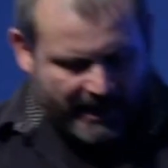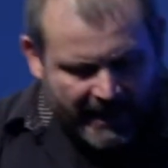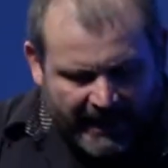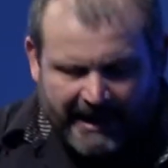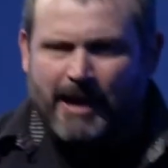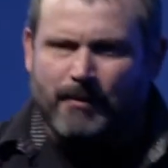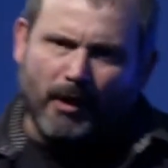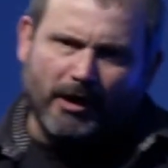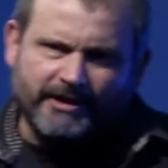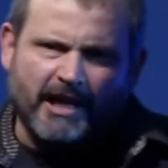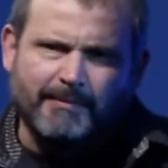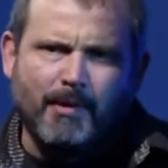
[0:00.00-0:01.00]
It ain't worth
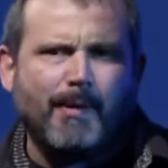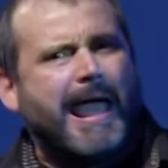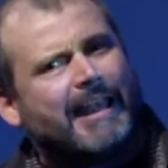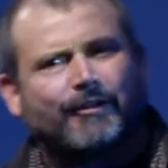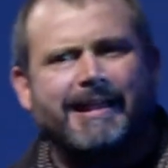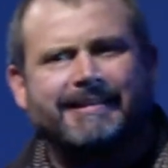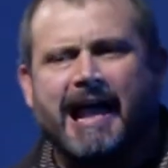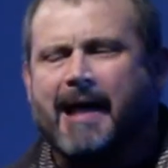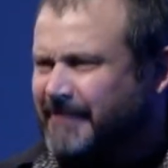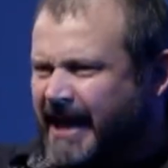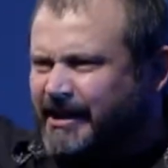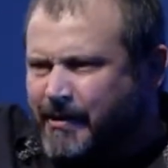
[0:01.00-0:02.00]
nothing, but we had a great time.
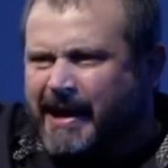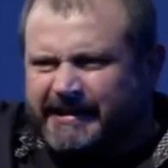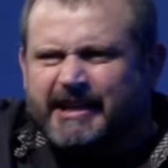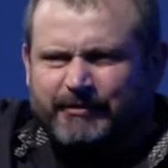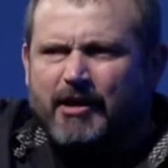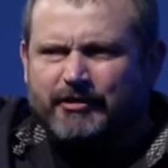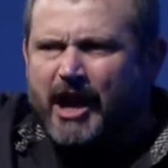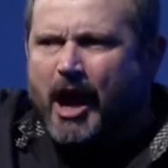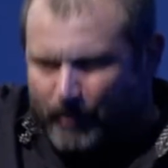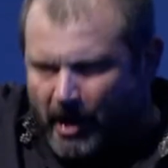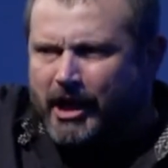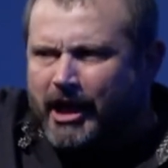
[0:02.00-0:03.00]
Thank you, Antiques Roadshow.
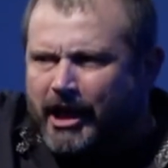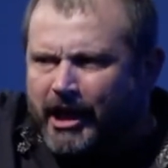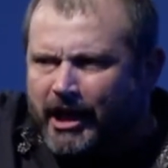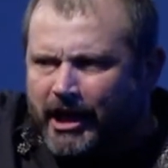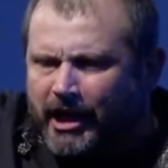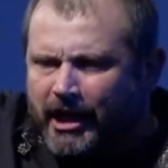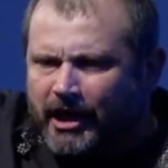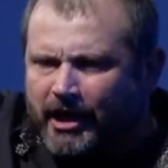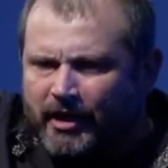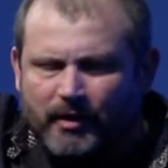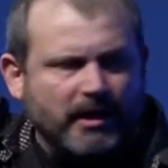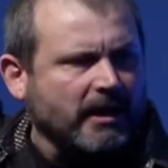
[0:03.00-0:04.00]
Woohoo!